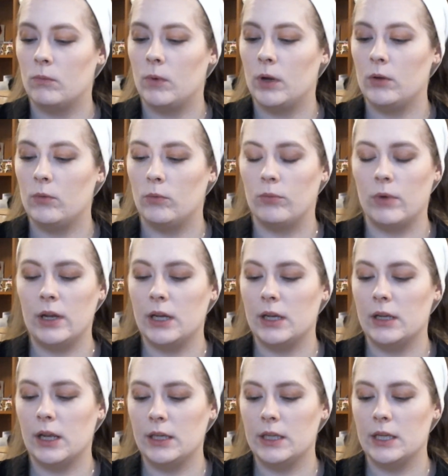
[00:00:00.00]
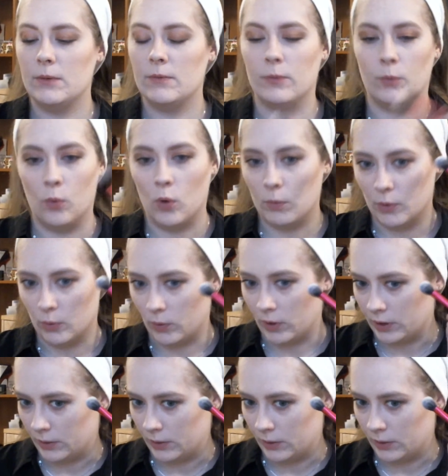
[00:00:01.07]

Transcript: a warmer one